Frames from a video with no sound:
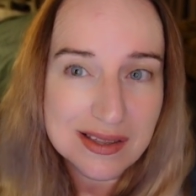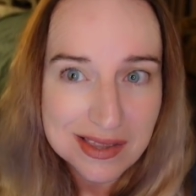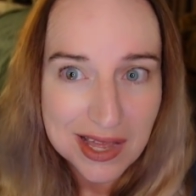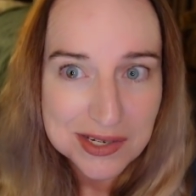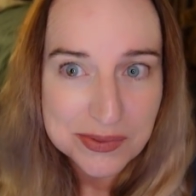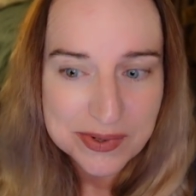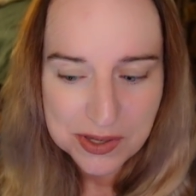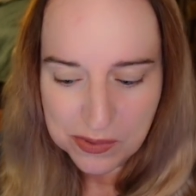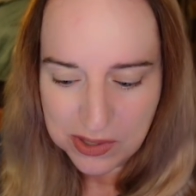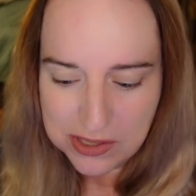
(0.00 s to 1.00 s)
That is when
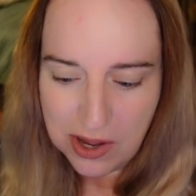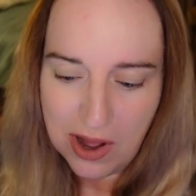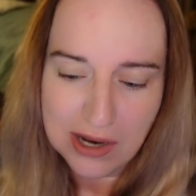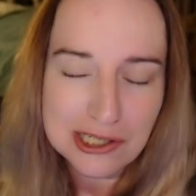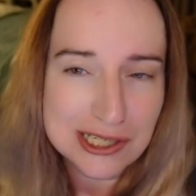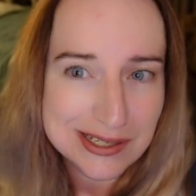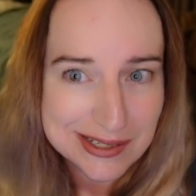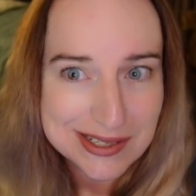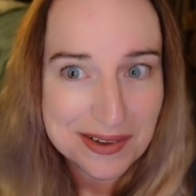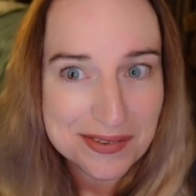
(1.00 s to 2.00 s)
you want to auction,
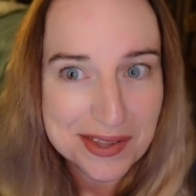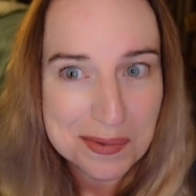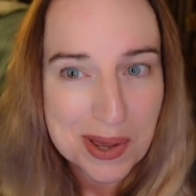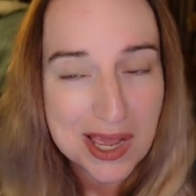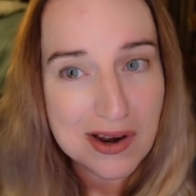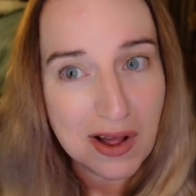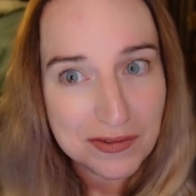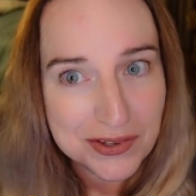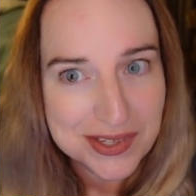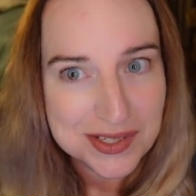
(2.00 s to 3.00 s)
and definitely paid
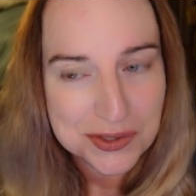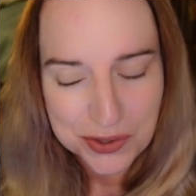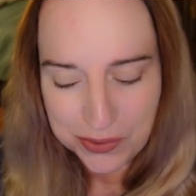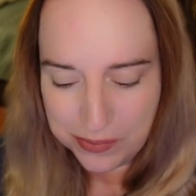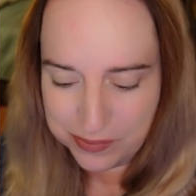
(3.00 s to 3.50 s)
off on these two.